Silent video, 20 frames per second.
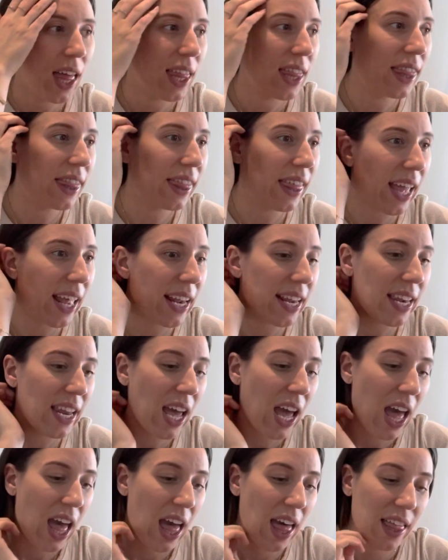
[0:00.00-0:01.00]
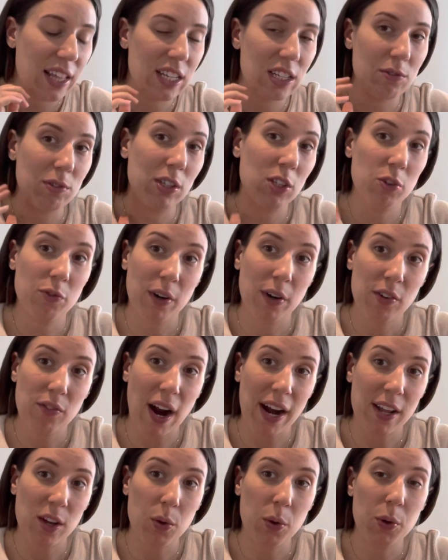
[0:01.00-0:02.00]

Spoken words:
Then Little Red Riding